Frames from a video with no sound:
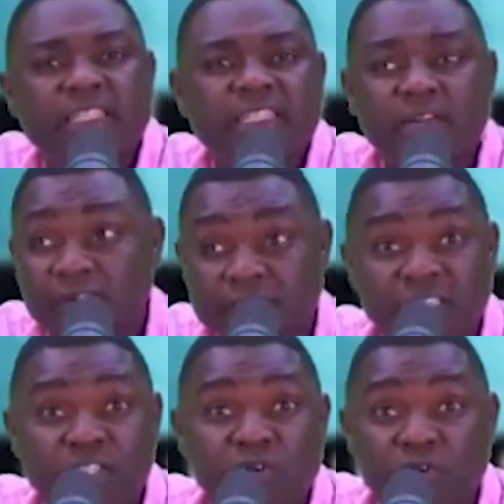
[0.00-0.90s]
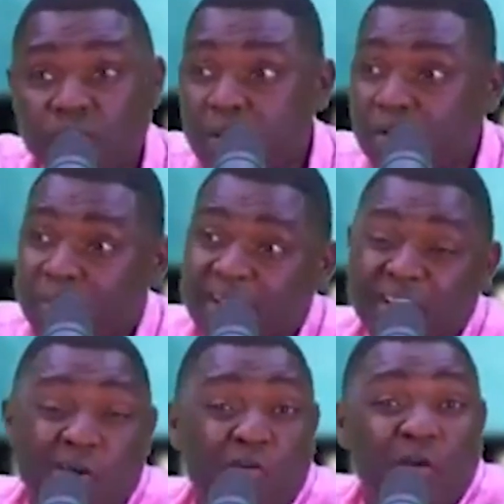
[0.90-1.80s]
not the teacher. We nominate a
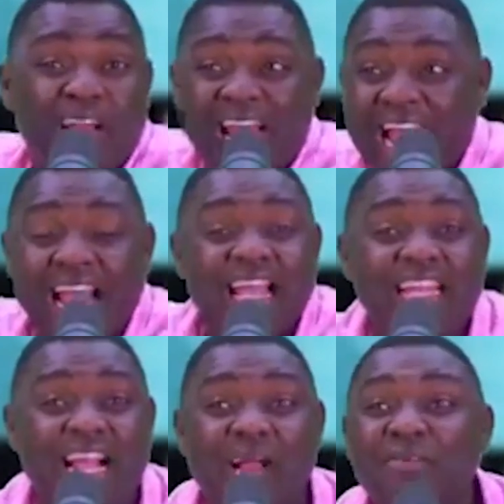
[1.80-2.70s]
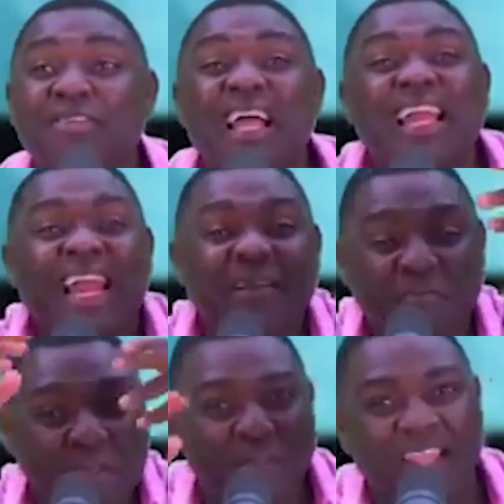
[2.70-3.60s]
young one now. They are coming to carry
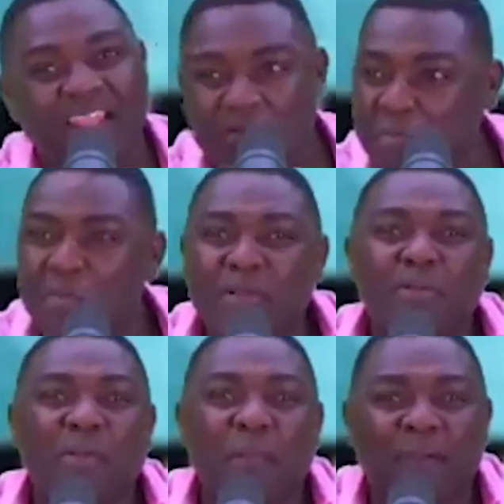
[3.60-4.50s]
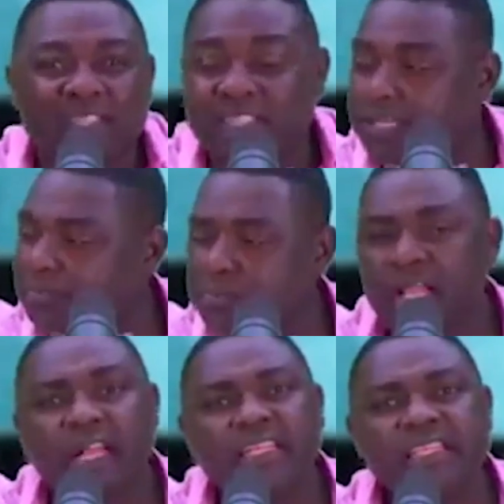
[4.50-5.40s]
NPP. We move some your president.
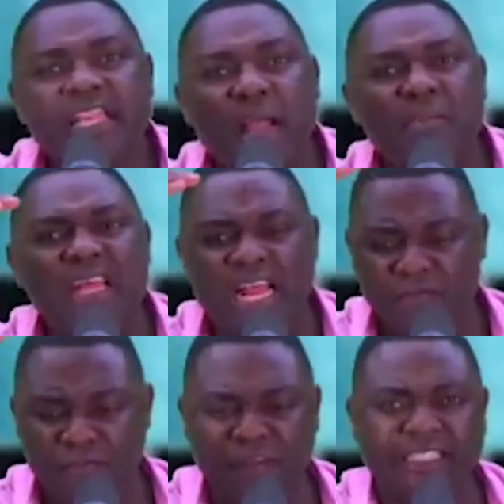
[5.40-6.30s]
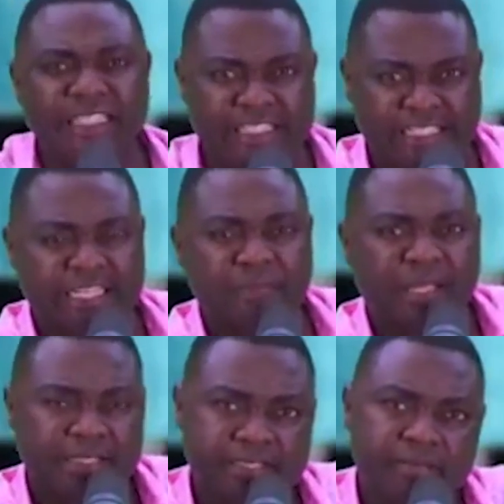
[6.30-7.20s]
This guy made an emphatic statement.